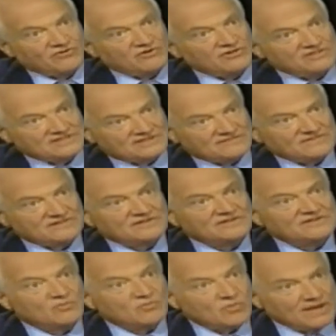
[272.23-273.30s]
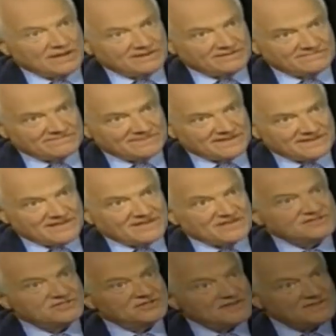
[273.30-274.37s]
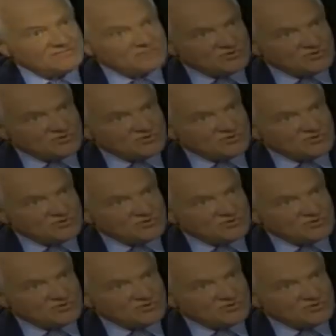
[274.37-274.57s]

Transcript: 47 to 1. So they